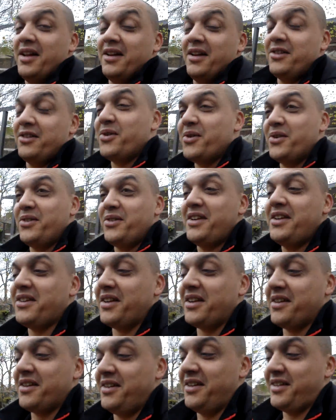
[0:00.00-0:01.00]
It's not always
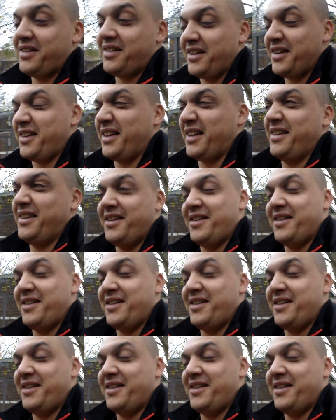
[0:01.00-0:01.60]
easy, because you kind of think,